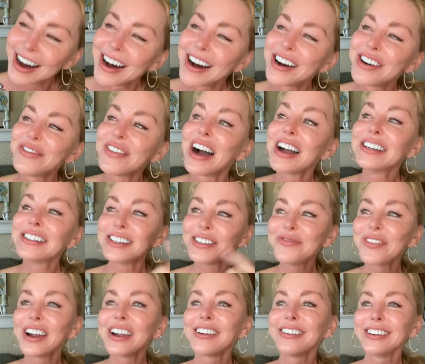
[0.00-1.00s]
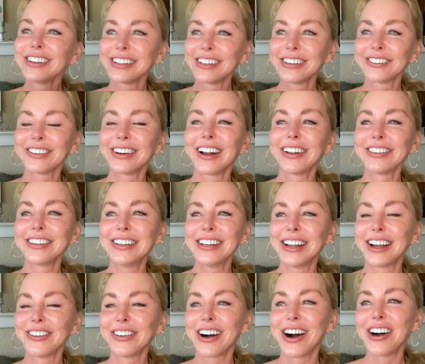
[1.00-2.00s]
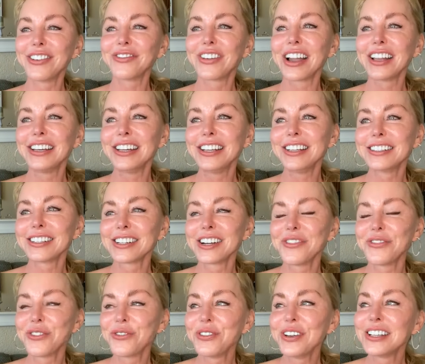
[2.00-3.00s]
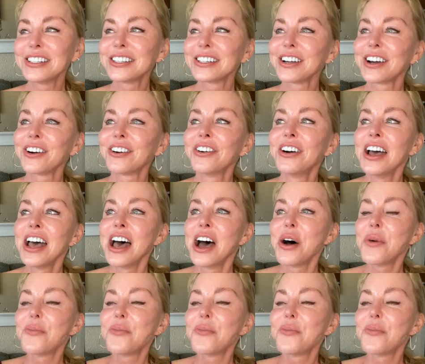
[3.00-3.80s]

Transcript: Um, I did microneedling around the, on my knees a couple weeks ago